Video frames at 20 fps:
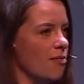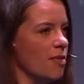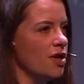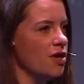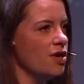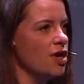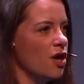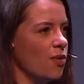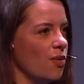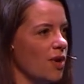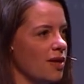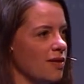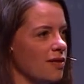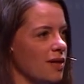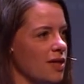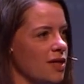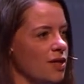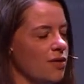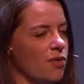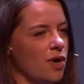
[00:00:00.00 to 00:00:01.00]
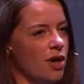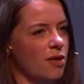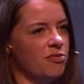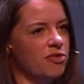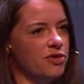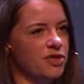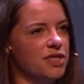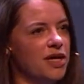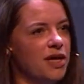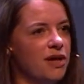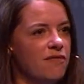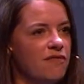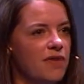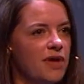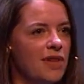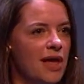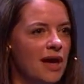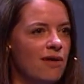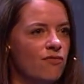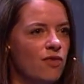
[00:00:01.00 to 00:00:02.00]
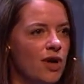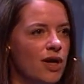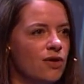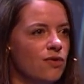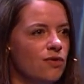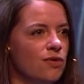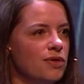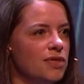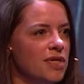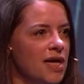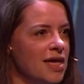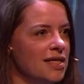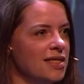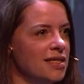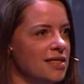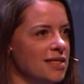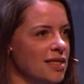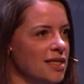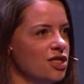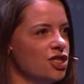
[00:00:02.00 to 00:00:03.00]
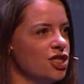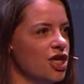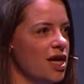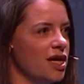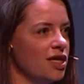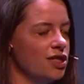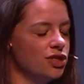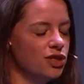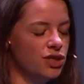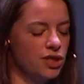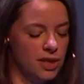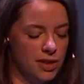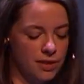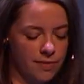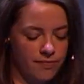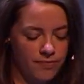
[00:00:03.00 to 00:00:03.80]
knowing that you are preserving that record as it's exchanged.